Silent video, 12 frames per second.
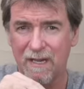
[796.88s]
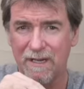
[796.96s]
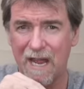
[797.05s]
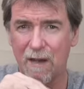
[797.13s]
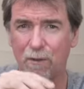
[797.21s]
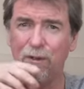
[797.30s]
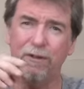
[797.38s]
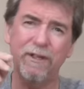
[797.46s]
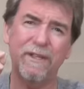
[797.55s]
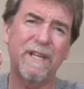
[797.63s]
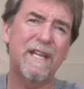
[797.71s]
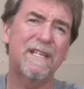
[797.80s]
Now all
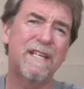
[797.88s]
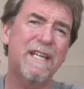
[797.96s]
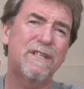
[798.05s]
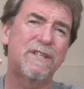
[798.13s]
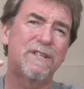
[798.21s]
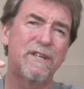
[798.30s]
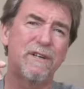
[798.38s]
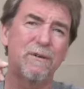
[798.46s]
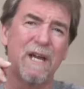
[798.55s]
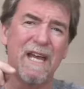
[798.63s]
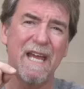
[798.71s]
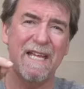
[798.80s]
that they need to
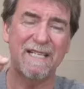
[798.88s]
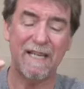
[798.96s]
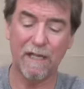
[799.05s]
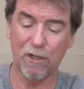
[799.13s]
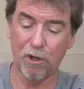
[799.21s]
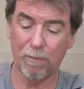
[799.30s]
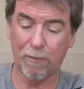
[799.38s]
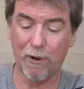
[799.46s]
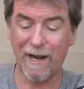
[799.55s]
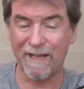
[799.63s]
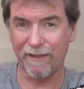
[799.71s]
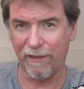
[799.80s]
do is
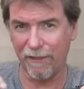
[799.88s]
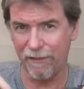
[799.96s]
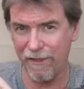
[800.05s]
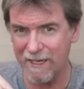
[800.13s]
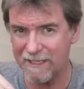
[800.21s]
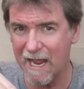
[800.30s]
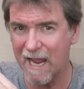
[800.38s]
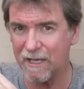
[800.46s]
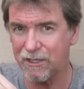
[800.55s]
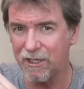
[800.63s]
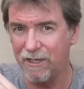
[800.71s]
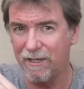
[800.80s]
incorporate this
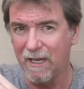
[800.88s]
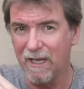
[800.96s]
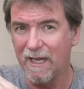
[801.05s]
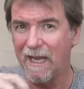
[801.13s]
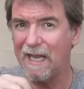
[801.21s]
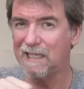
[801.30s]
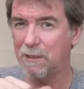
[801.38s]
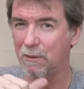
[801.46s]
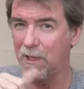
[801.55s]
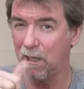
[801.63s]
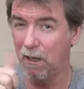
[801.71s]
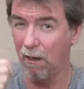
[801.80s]
action
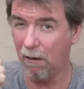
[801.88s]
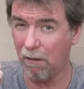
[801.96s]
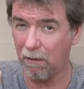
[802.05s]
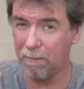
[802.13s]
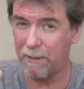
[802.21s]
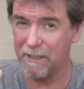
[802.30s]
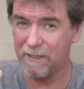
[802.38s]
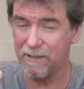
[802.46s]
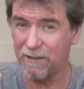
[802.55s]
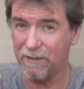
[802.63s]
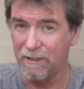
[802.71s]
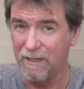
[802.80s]
into a Glock
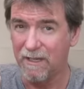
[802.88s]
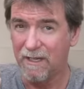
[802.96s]
pistol